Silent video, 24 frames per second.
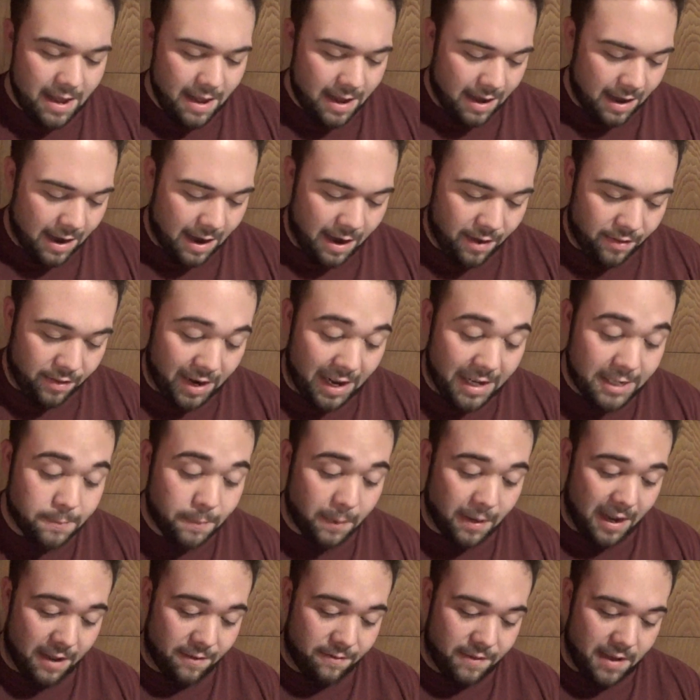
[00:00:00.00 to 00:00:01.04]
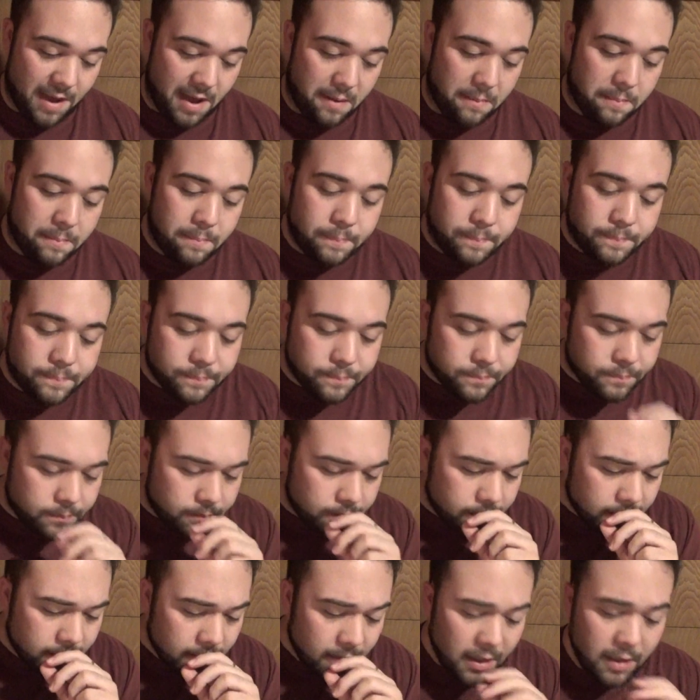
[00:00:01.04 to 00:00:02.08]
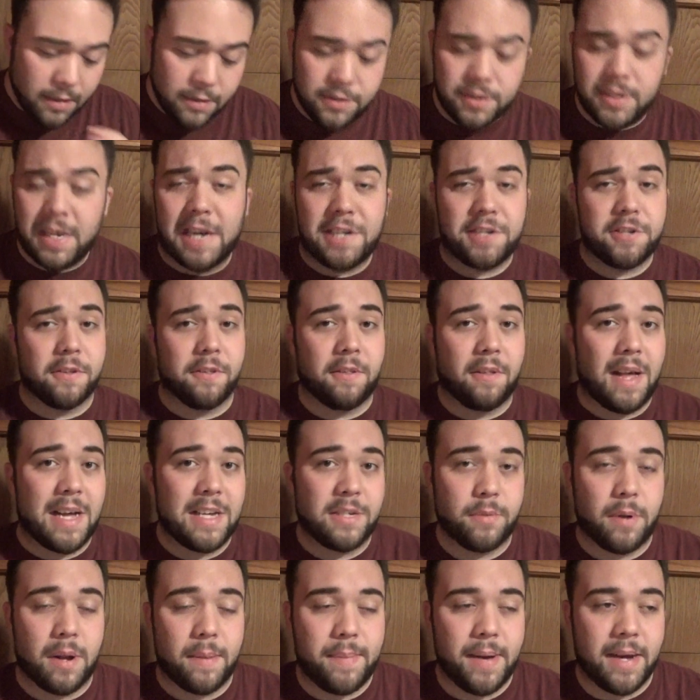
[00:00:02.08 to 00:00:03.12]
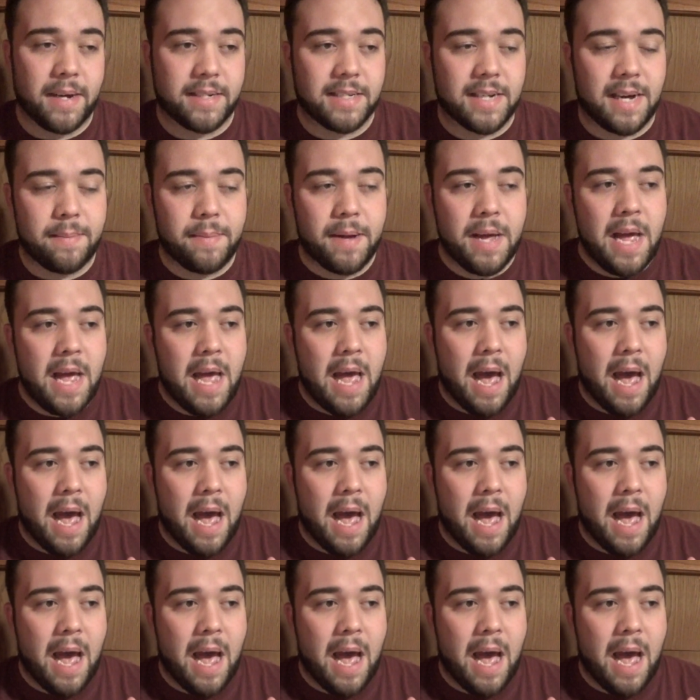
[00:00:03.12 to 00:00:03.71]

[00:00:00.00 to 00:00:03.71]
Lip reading: The next book I found, this is actually the last one I picked up.